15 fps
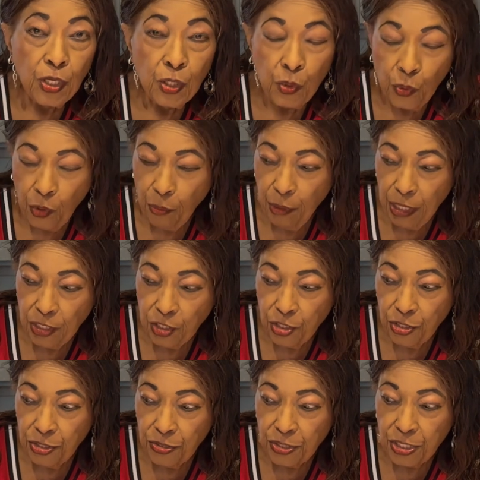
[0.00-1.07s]
You want to make sure
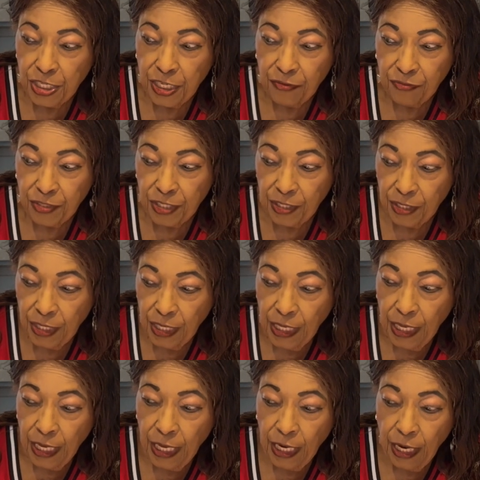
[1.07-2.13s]
you sift it.
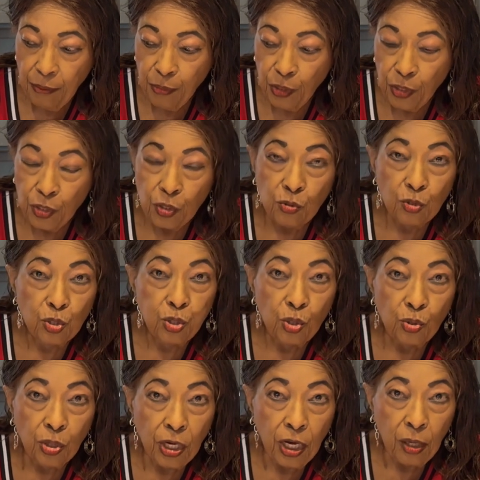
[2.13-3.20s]
And I'm going to do
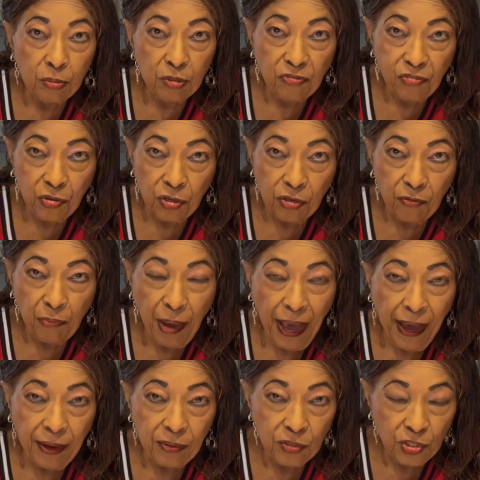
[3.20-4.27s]
2 cups full of
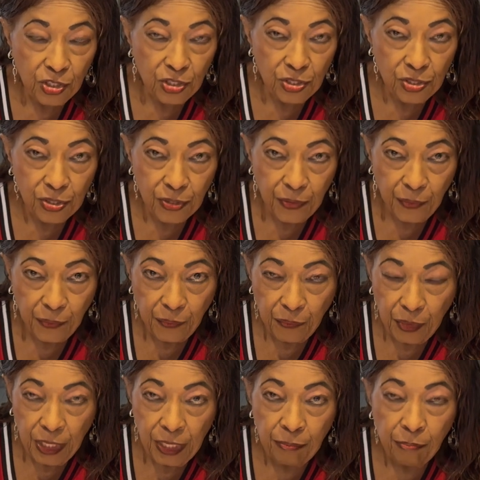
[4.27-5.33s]
powdered sugar.
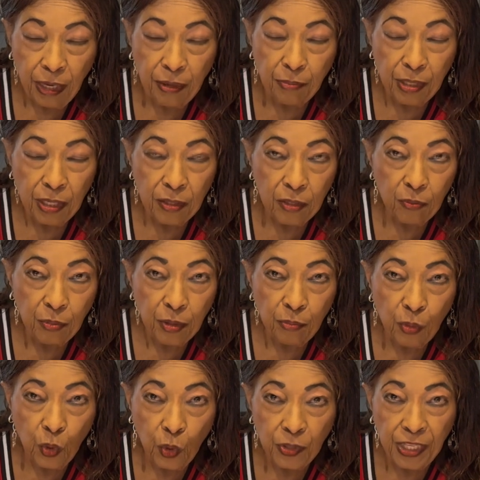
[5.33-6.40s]
It may be a little bit
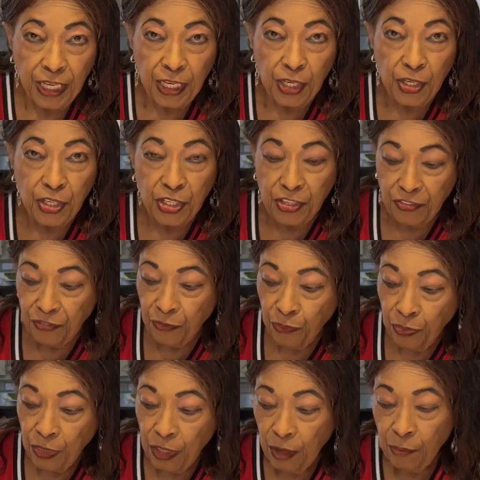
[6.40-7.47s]
more than enough,
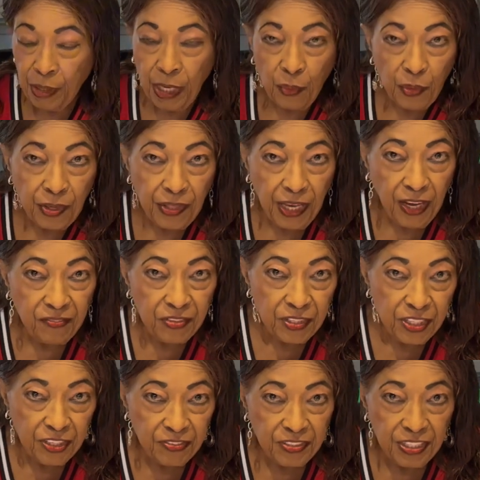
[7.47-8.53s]
but I'd rather have
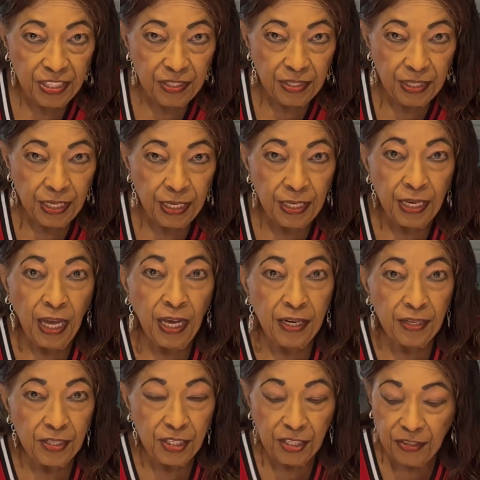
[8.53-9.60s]
enough than not
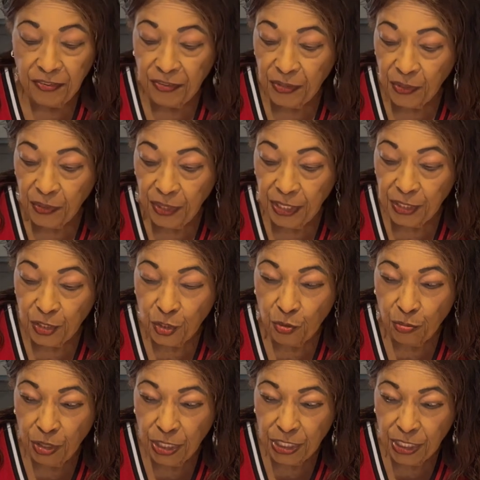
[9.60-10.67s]
enough. Okay, too
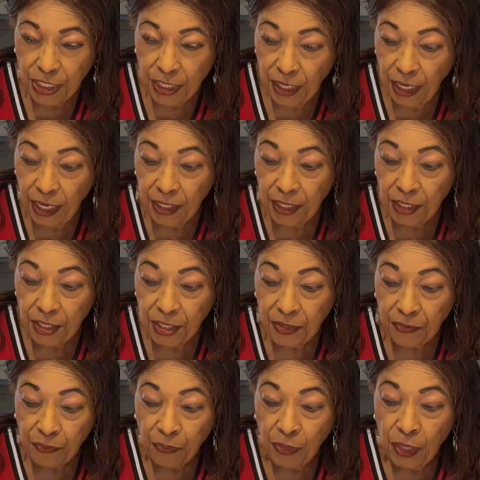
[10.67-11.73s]
much than not
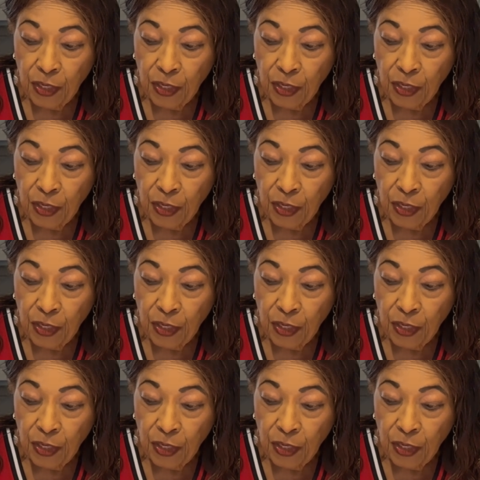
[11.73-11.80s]
enough.